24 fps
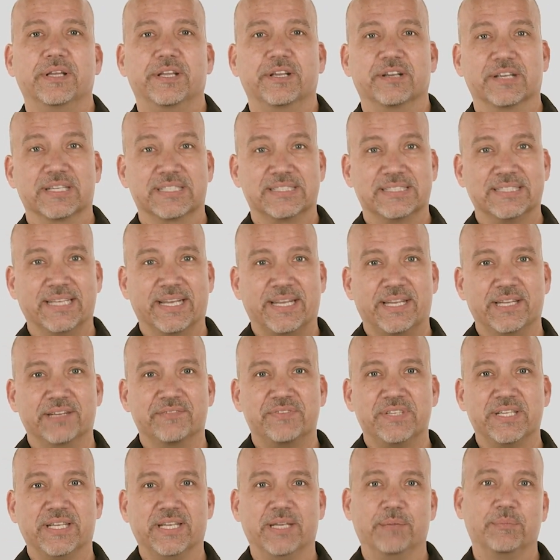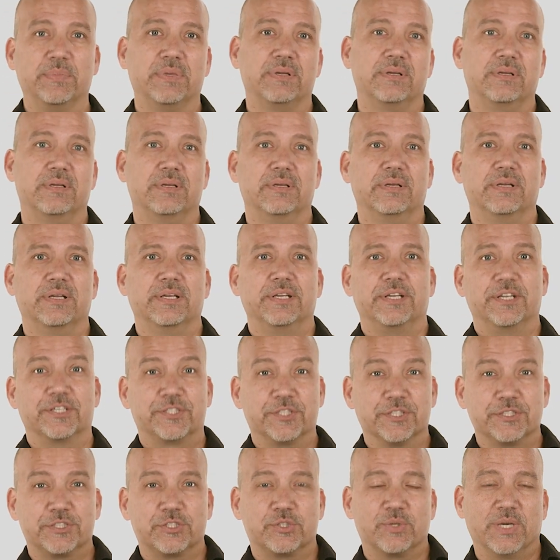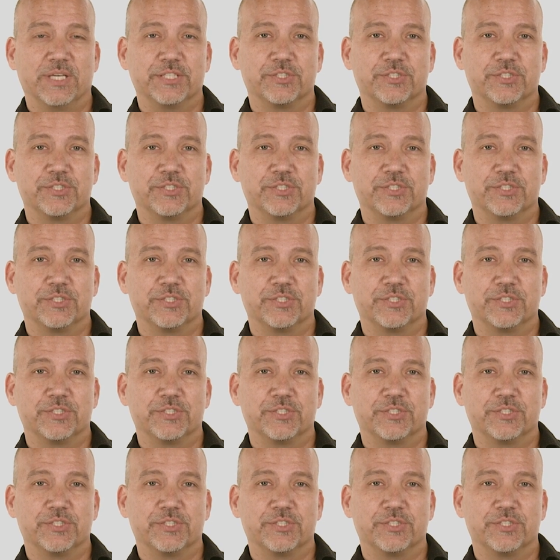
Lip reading: your executive team, your church